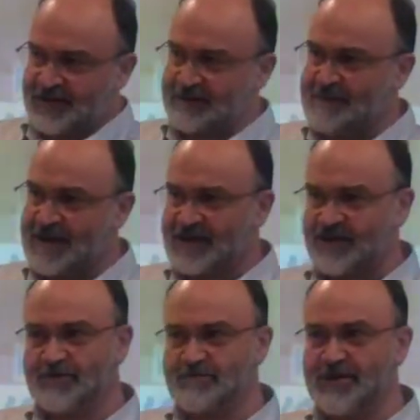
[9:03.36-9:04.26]
and make a
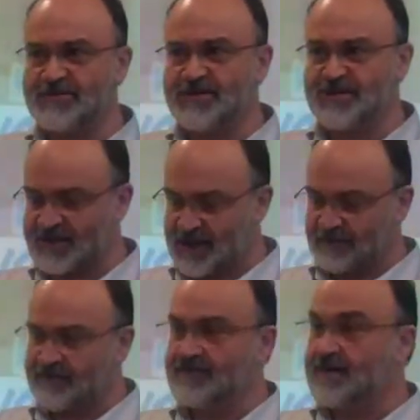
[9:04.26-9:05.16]
computer
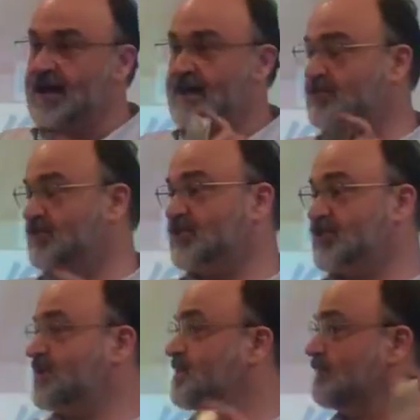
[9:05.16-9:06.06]
yourself? I'm not
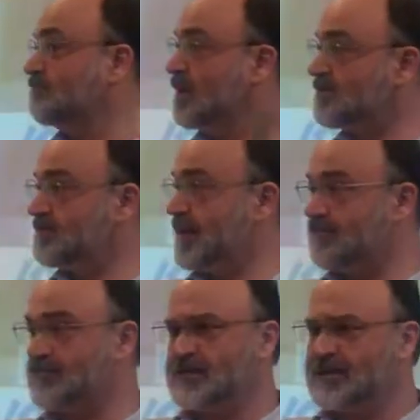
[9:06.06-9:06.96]
suggesting most
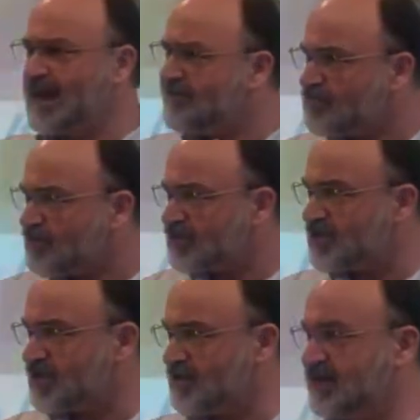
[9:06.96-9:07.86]
people will ever want
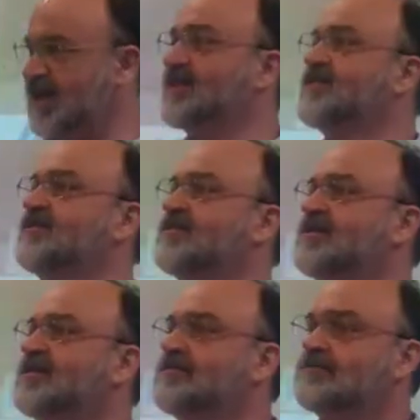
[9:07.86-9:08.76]
to do that.
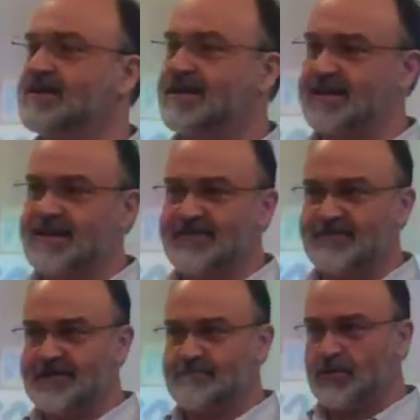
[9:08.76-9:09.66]
But I think it's
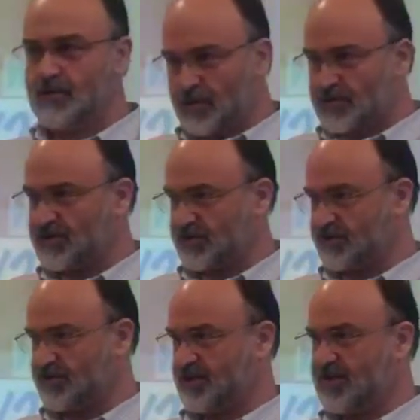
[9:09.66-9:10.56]
very
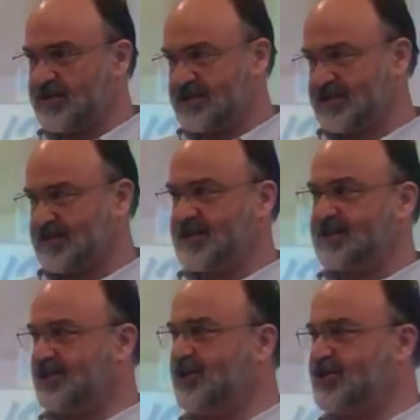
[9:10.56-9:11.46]
important that
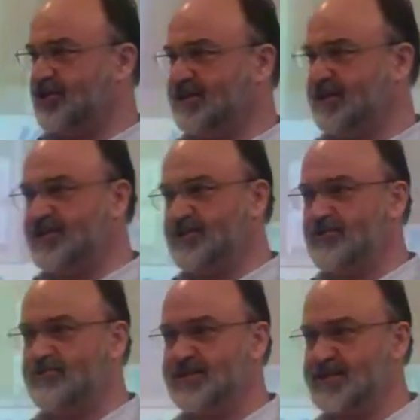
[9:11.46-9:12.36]
psychologically you can
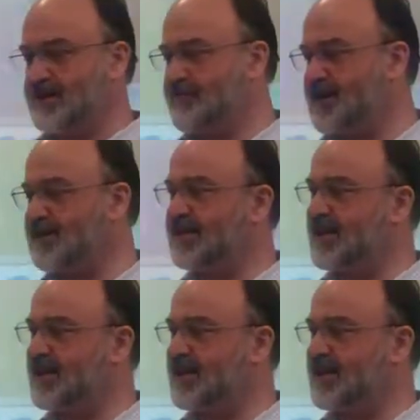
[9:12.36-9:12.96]
always say, well,